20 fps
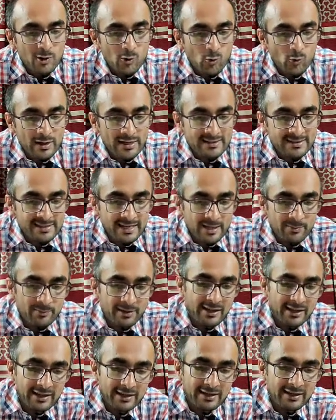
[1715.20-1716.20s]
Coenzyme
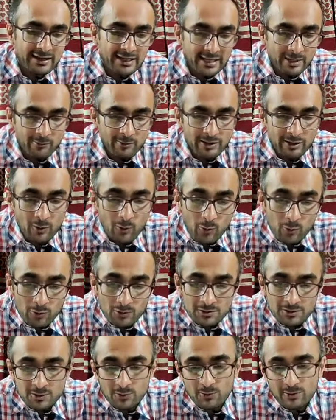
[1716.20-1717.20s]
A level
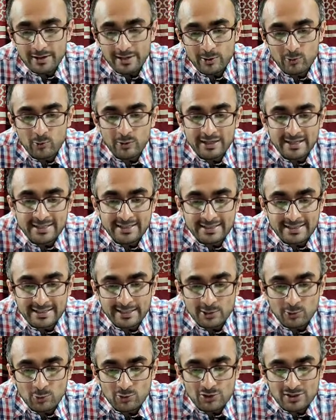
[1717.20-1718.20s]
also regulate
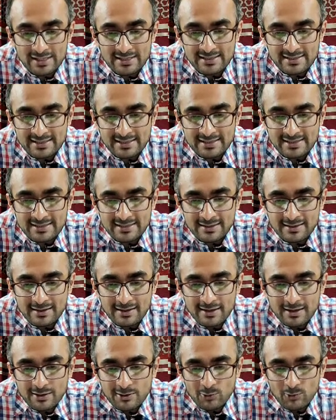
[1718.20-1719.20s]
ketogenesis
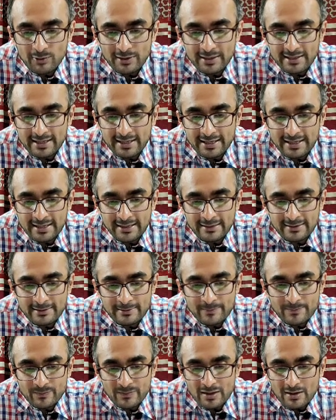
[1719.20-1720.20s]
to retain
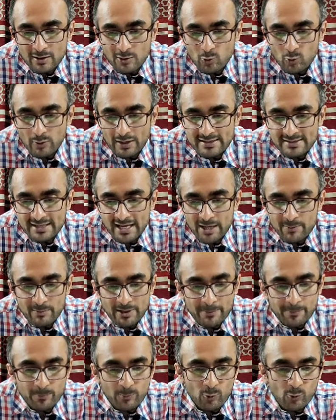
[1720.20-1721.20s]

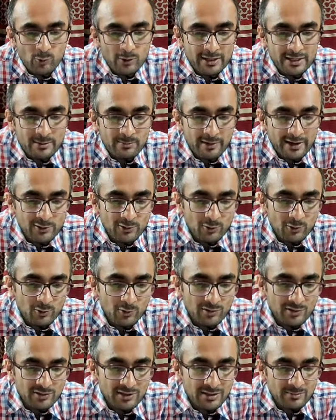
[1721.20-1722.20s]
coenzyme A pool in
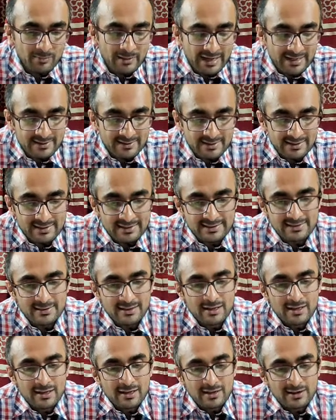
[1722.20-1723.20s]
mitochondrial matrix.
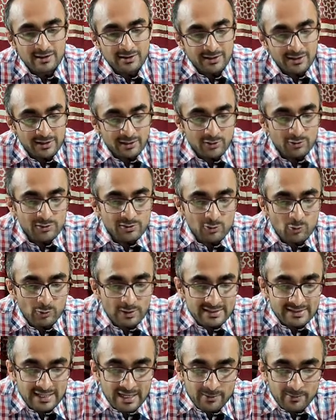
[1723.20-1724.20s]
Reduced
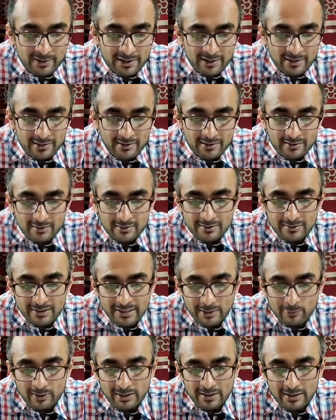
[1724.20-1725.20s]
coenzyme A
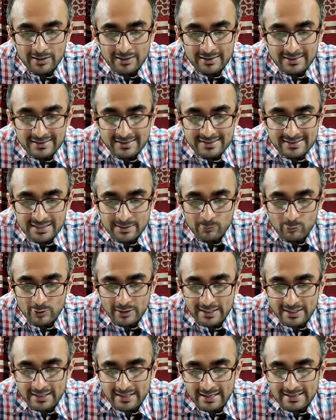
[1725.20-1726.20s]
level
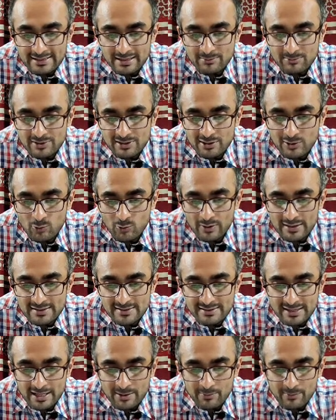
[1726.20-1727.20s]
stimulate HMG
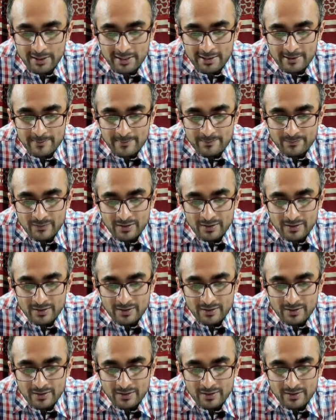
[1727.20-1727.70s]
coenzyme A.